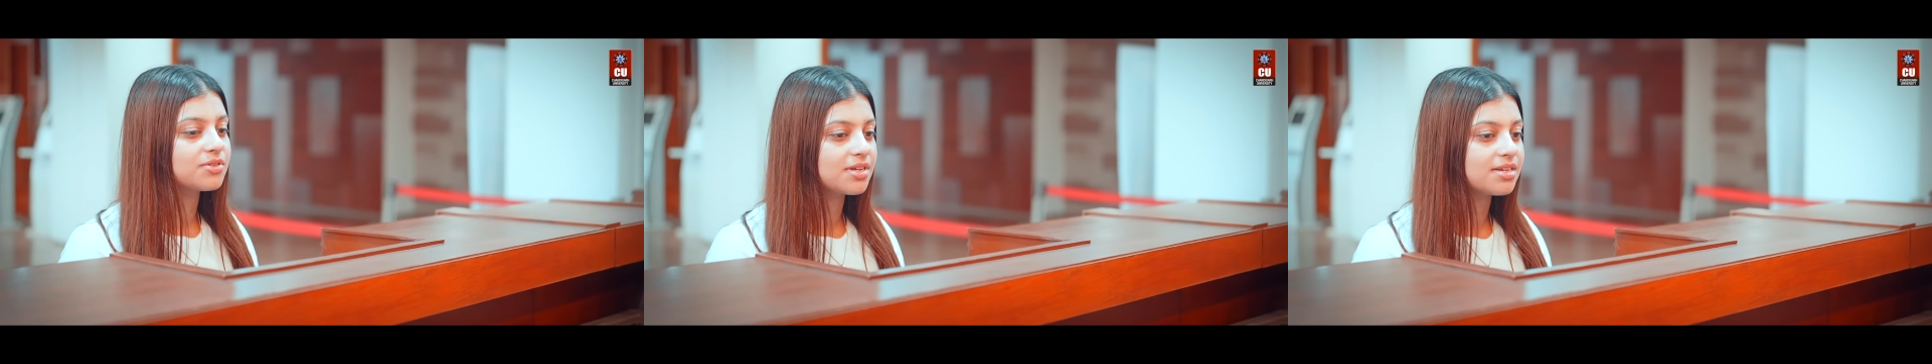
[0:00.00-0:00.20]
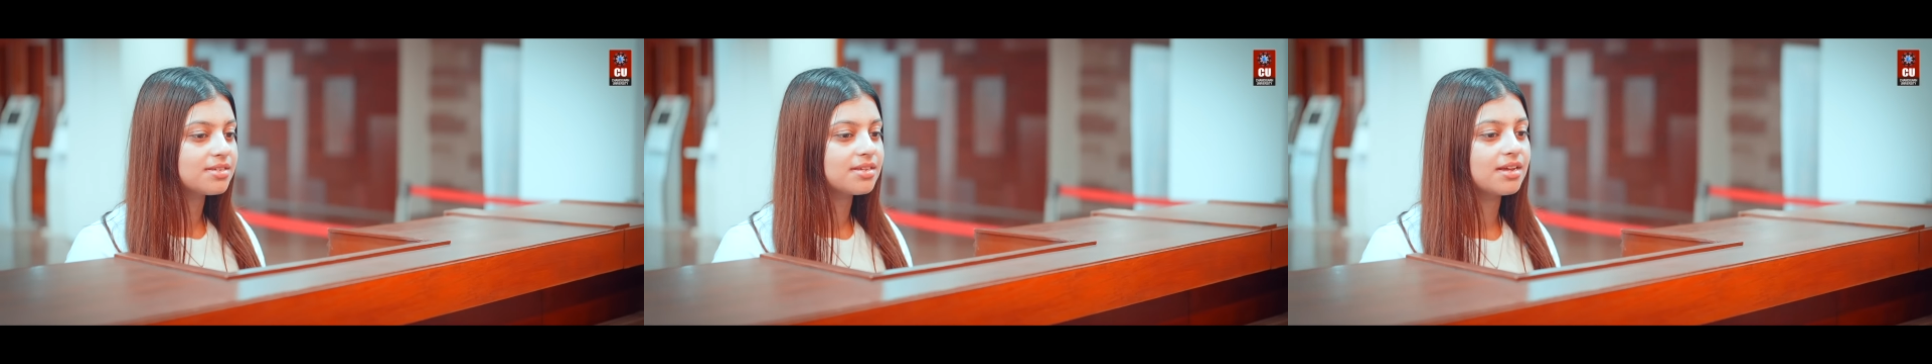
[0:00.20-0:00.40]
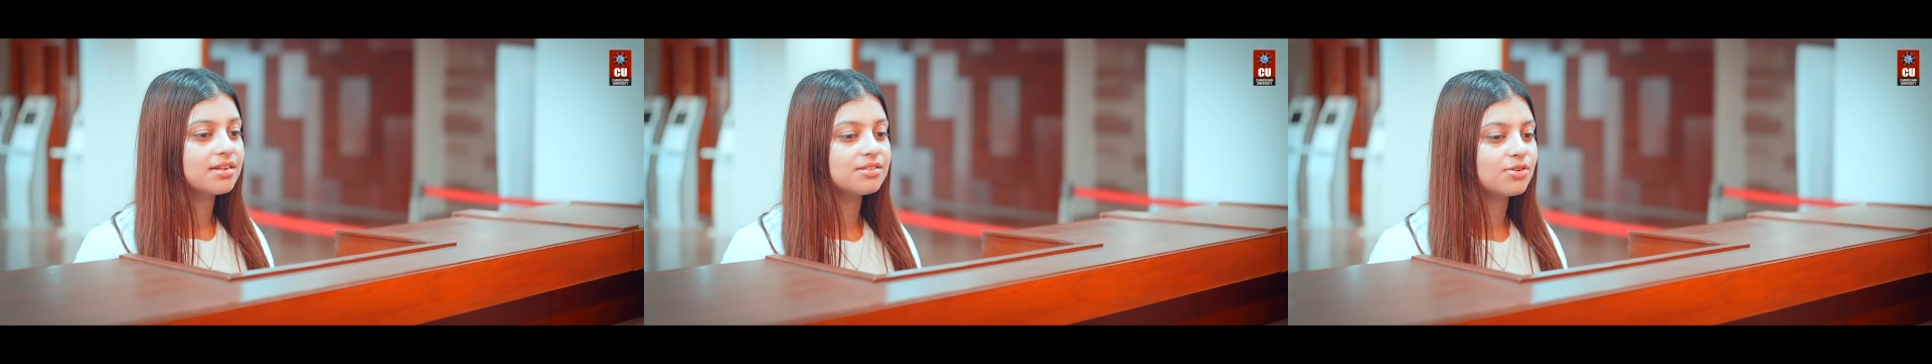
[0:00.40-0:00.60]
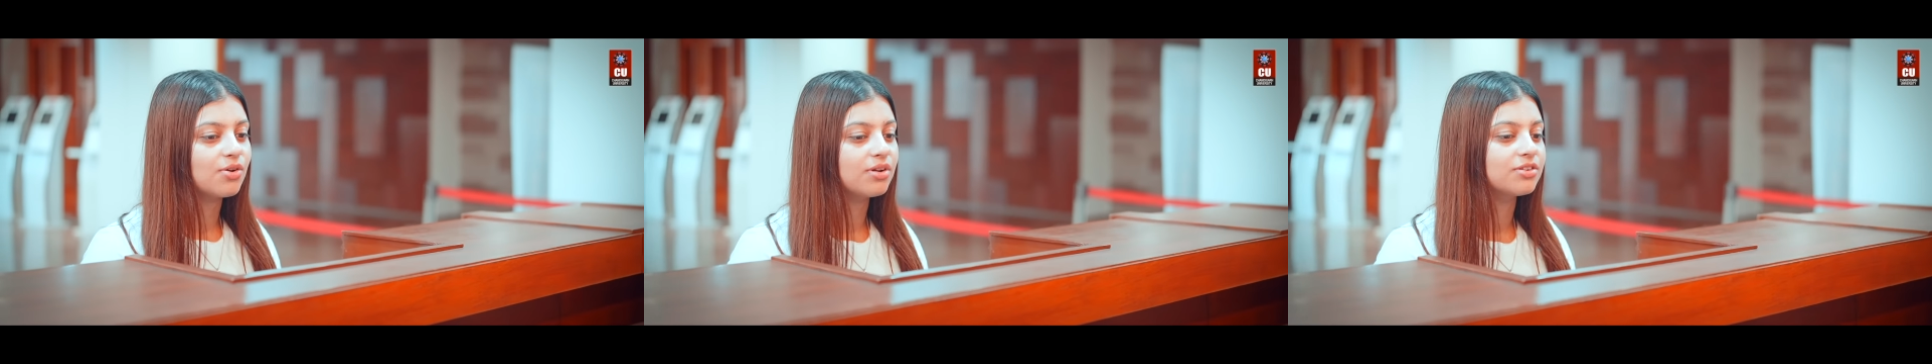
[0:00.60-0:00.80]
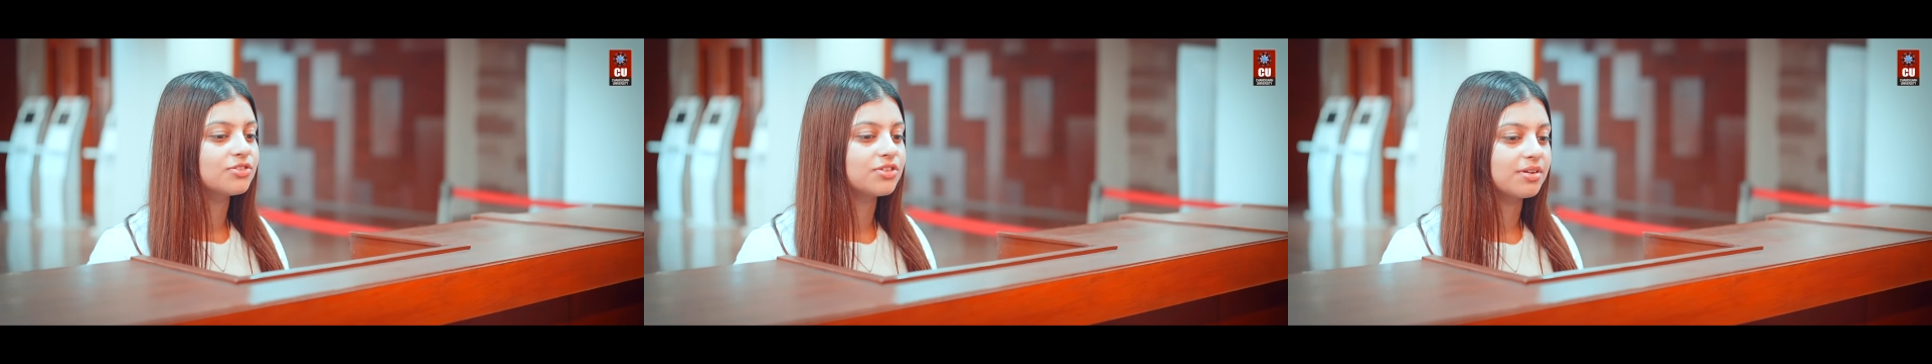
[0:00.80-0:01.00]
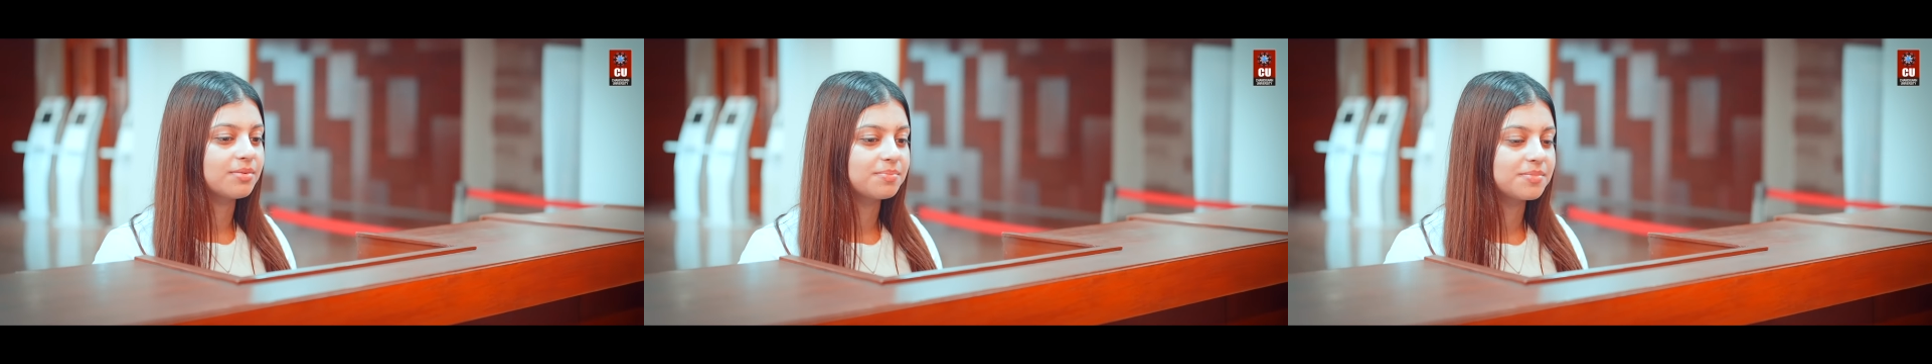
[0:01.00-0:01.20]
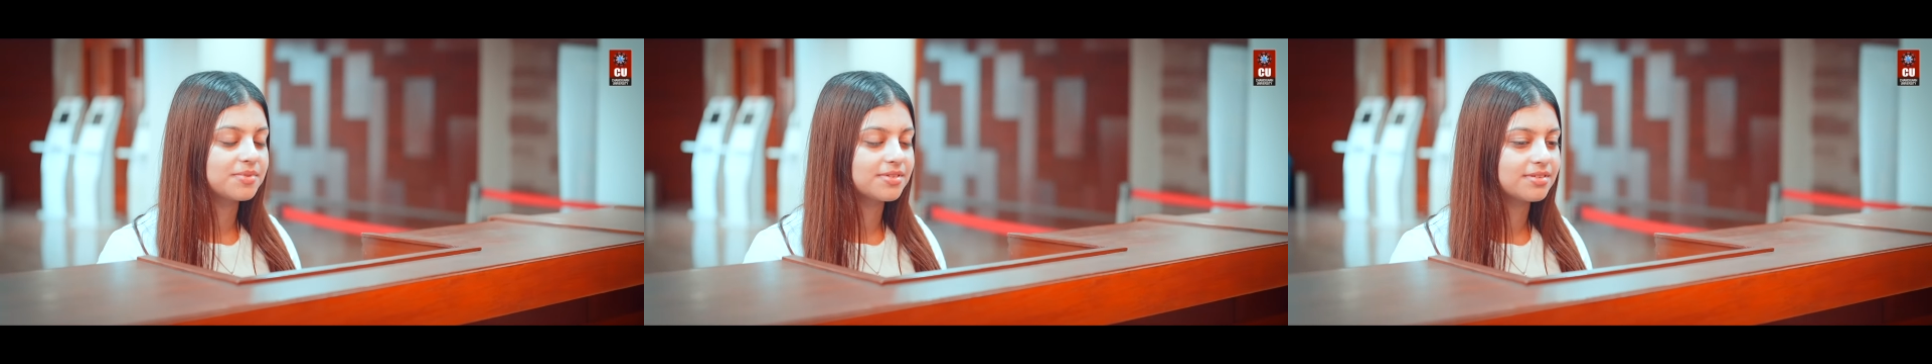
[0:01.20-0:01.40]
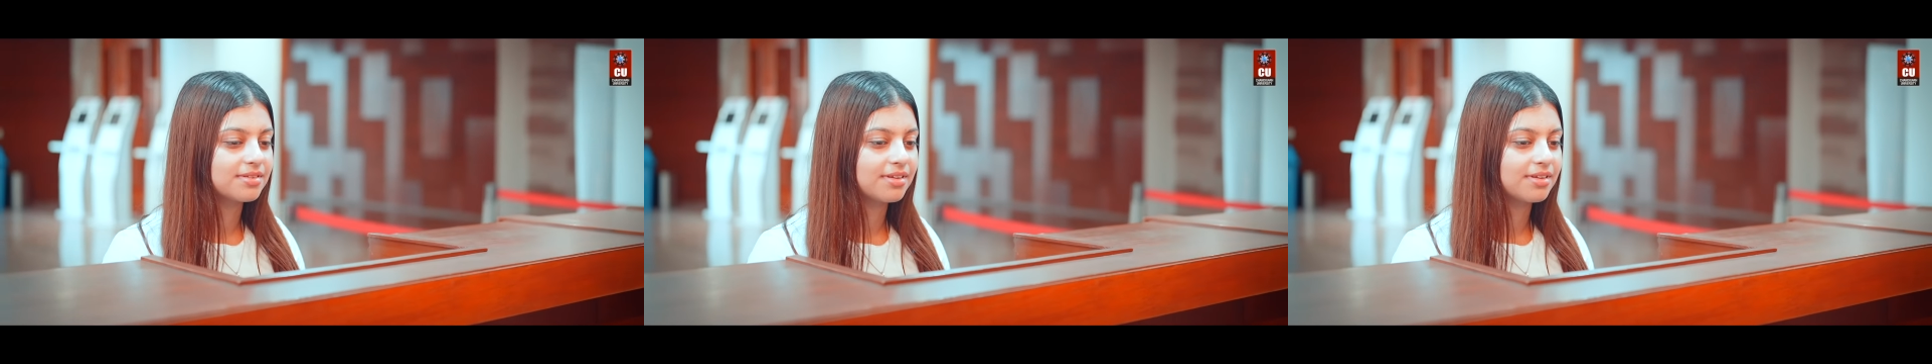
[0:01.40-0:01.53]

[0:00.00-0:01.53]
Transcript: process and scholarship.